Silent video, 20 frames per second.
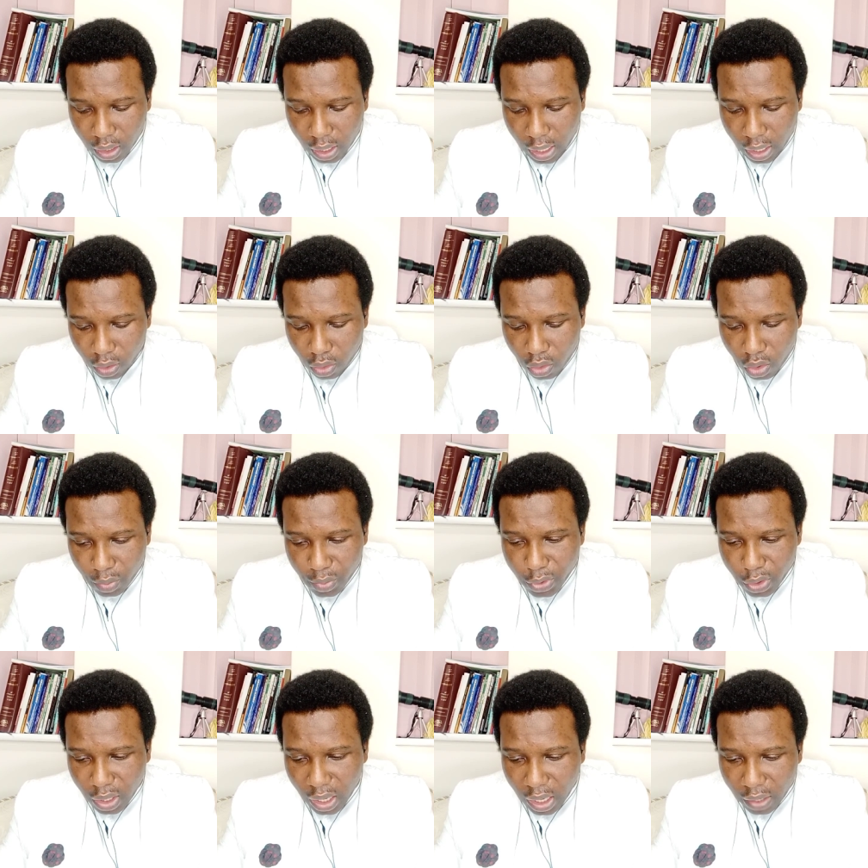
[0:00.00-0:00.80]
I
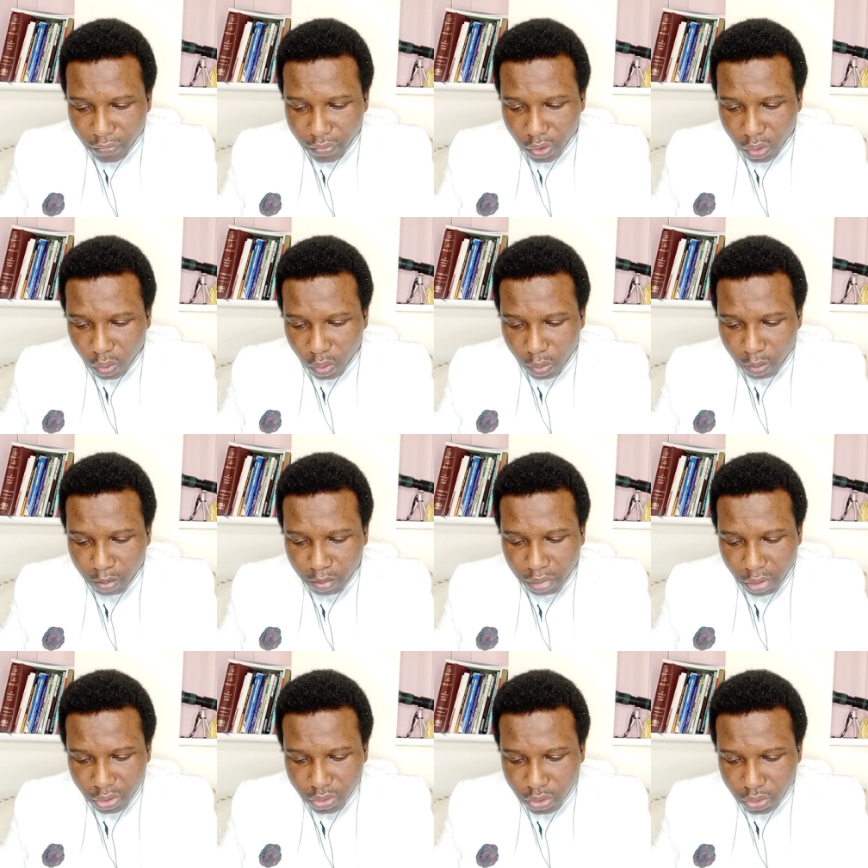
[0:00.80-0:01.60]
hope you have your
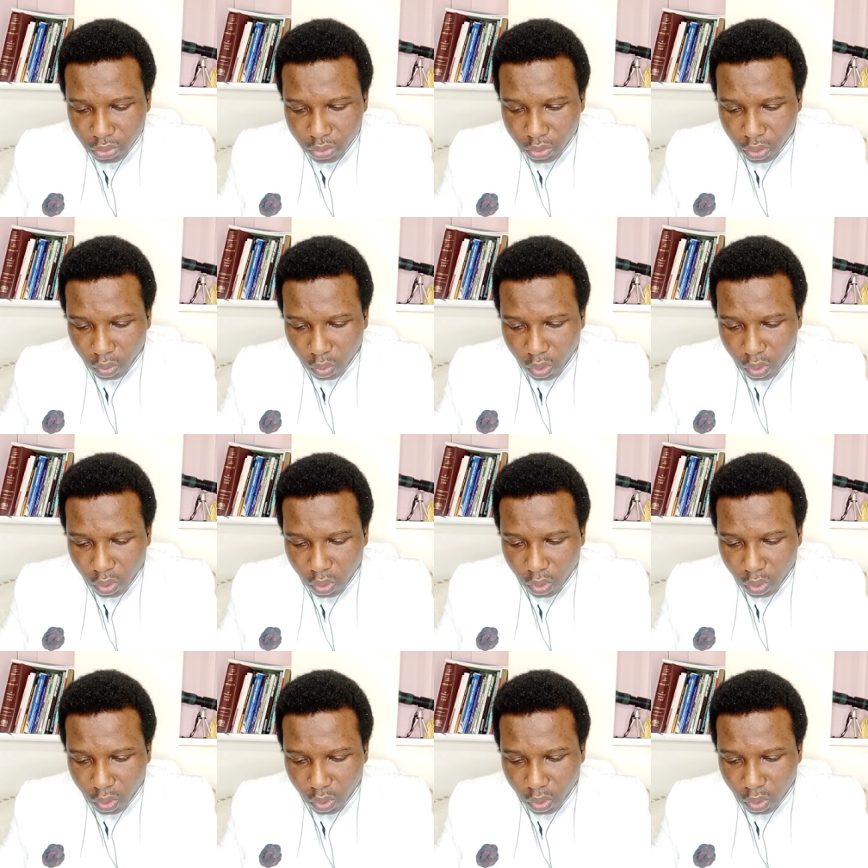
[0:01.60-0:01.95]
bottled